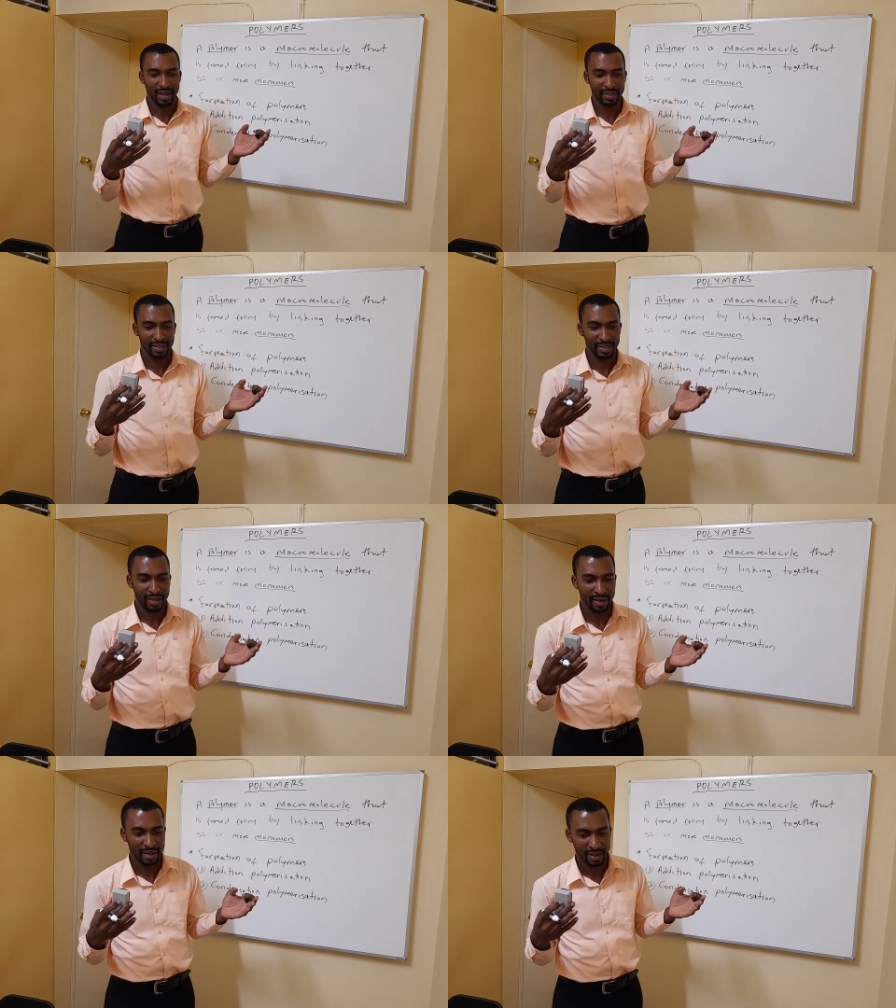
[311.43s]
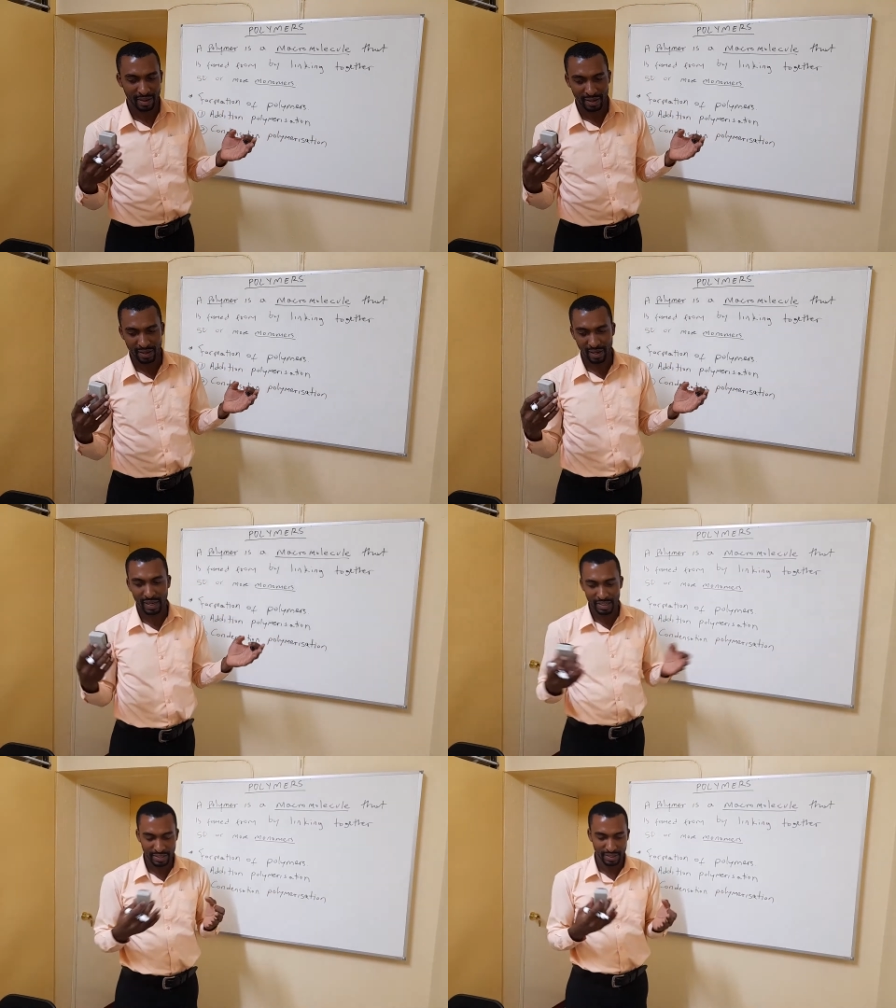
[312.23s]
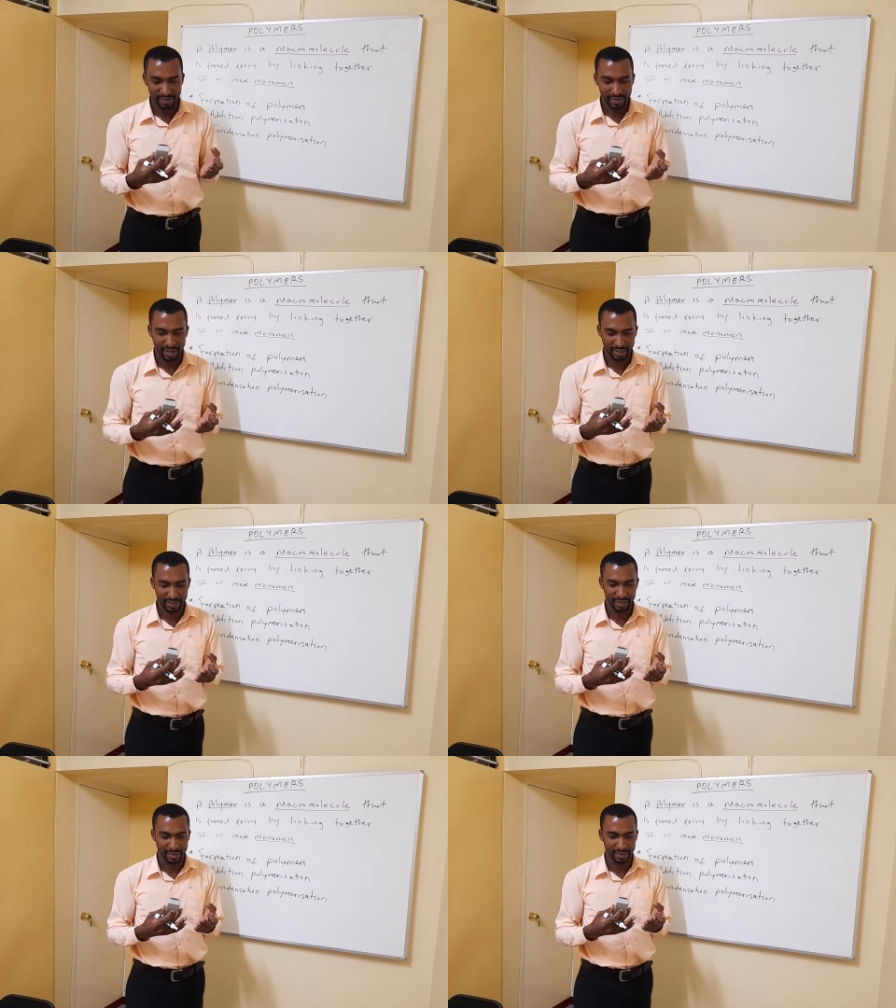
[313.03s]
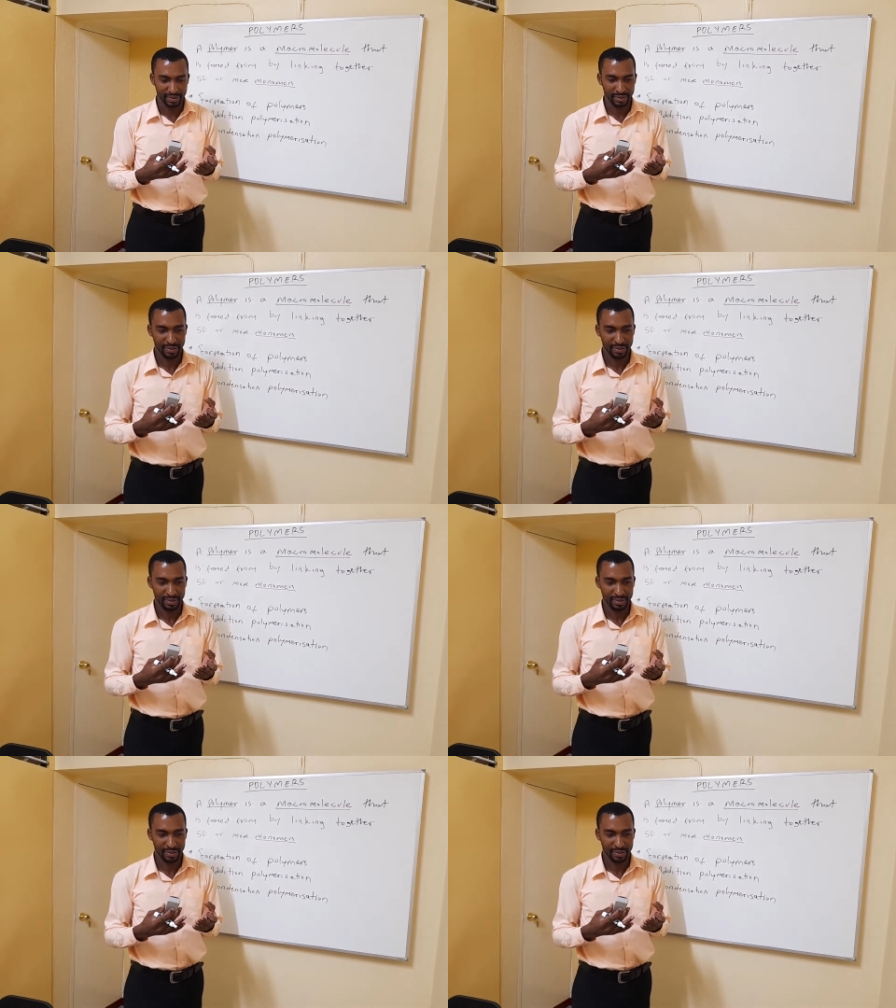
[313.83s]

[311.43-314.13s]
it's a addition reaction.